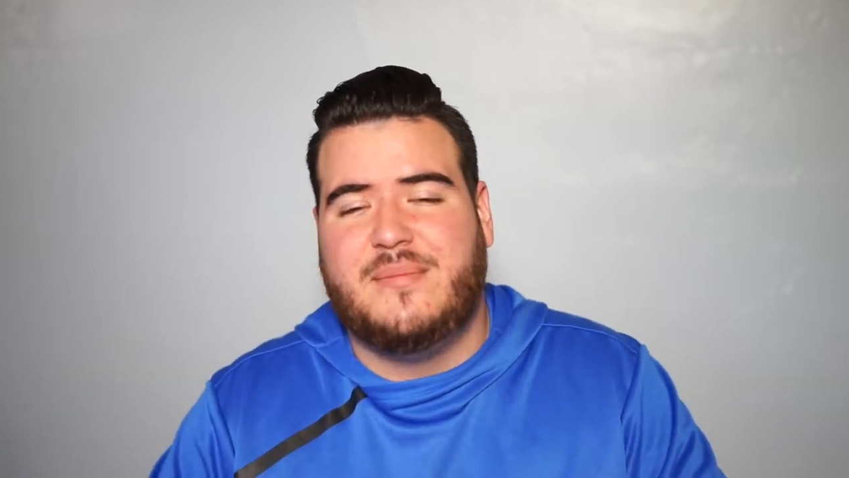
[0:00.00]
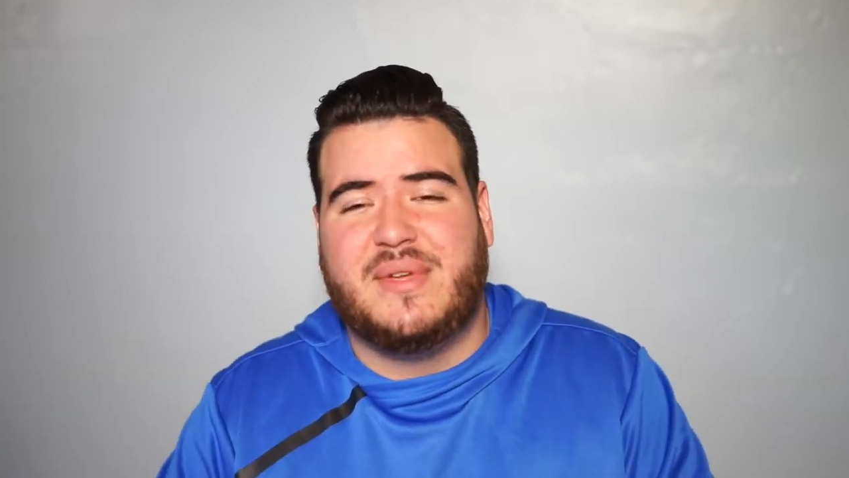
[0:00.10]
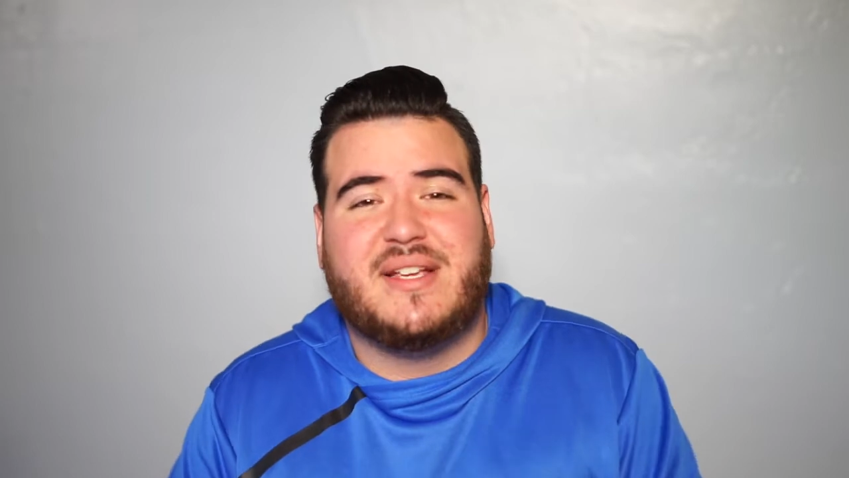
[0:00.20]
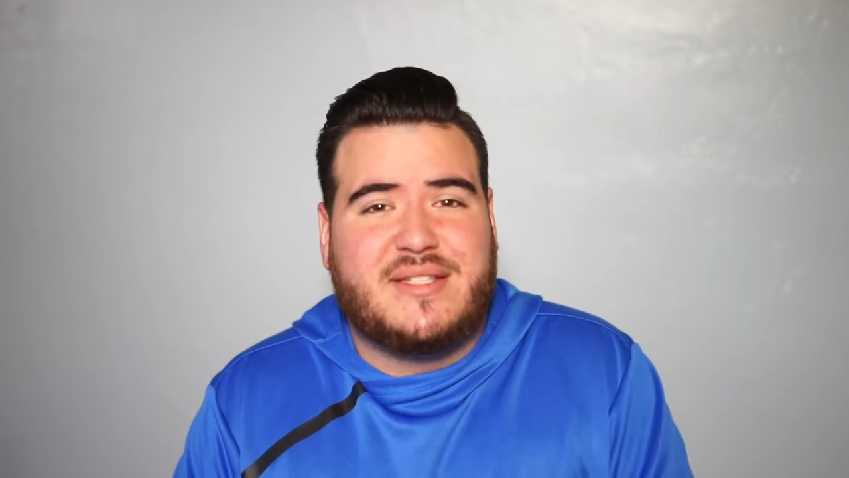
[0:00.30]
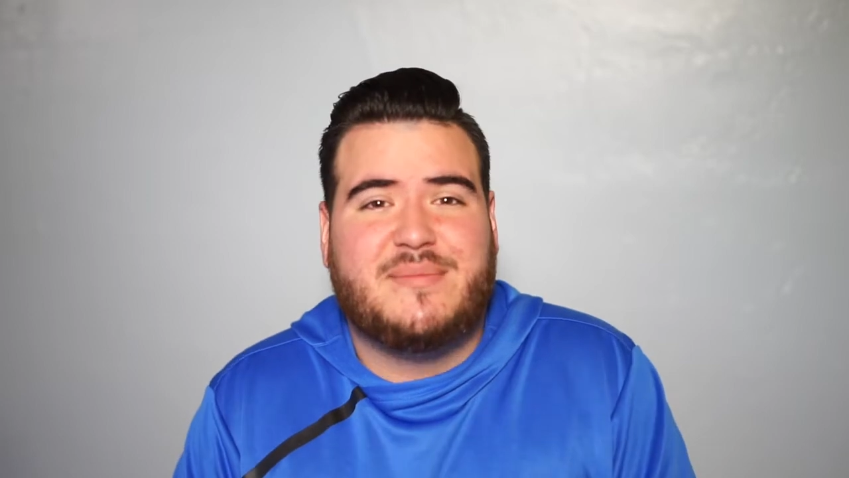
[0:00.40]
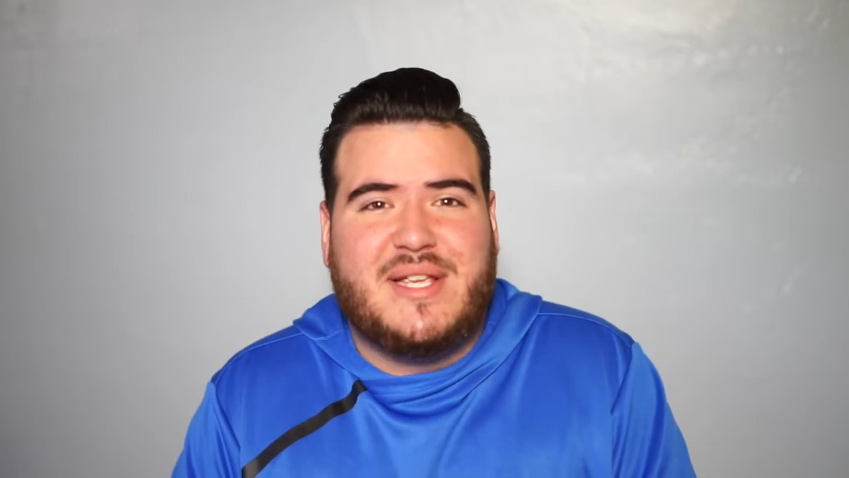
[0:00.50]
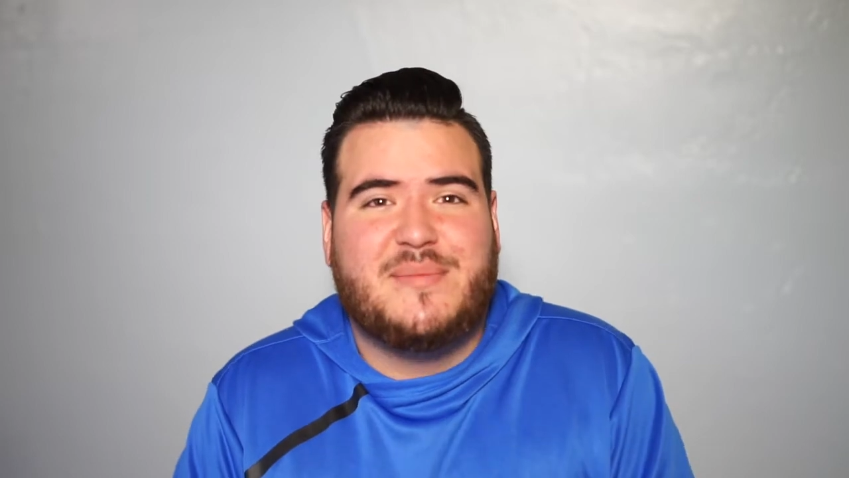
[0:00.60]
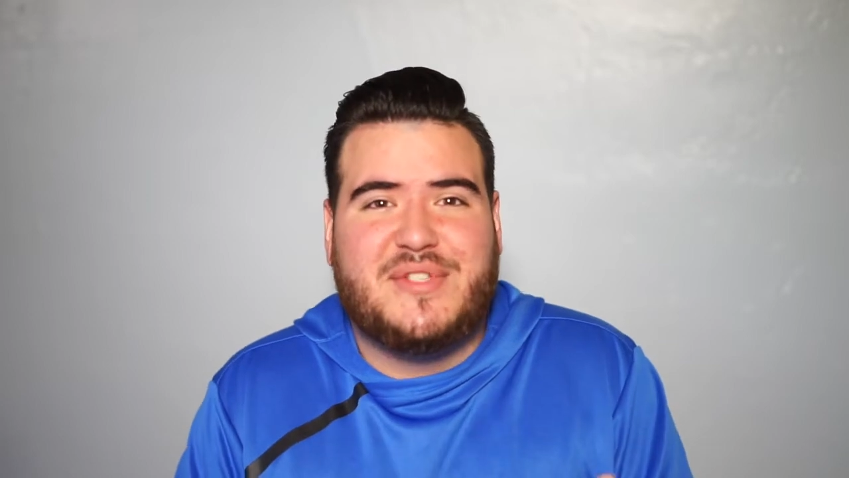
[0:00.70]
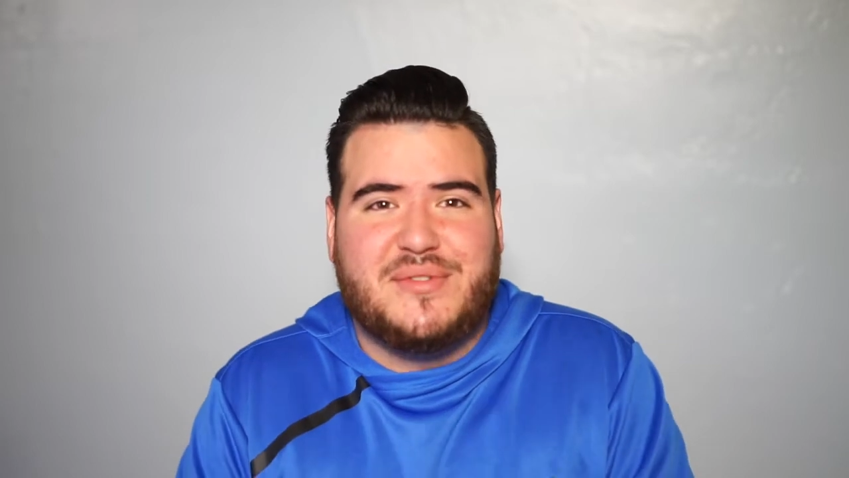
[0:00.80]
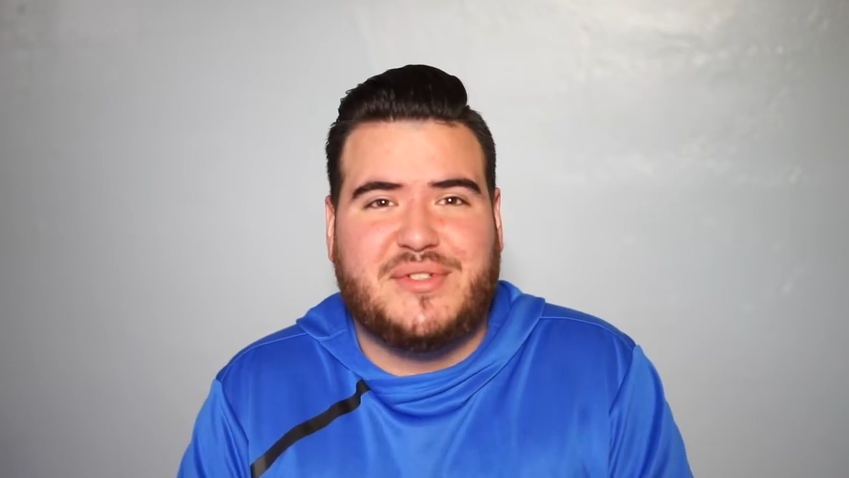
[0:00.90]
because
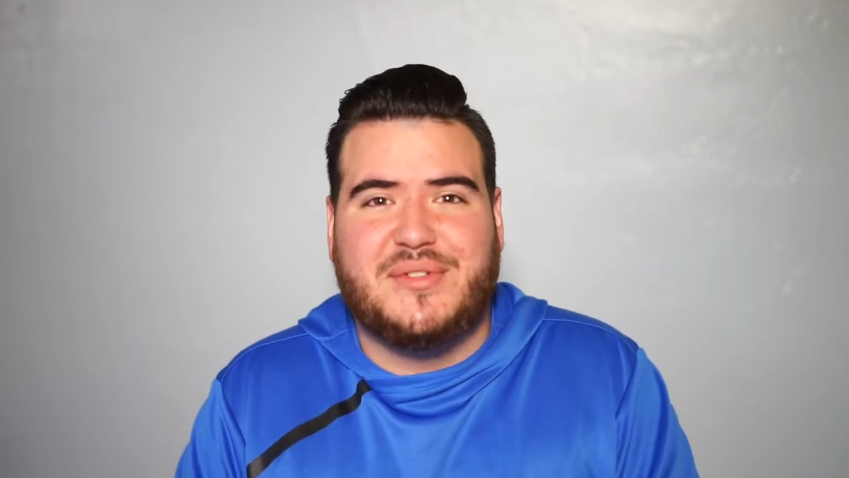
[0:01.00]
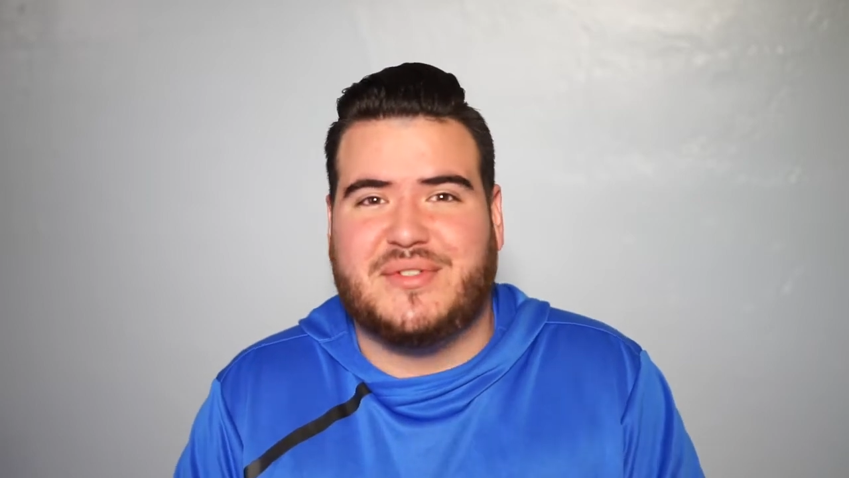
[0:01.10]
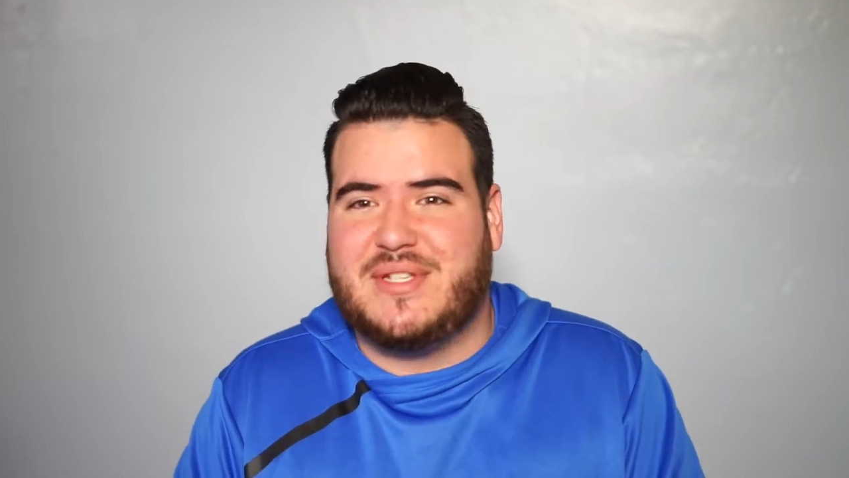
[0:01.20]
sometimes you do.